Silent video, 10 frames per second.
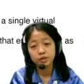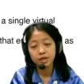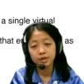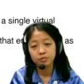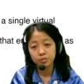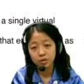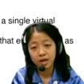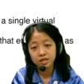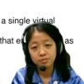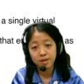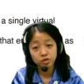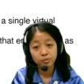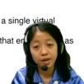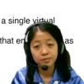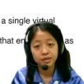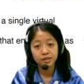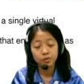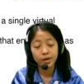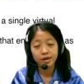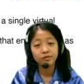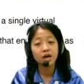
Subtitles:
replace Mahjong paper whenever I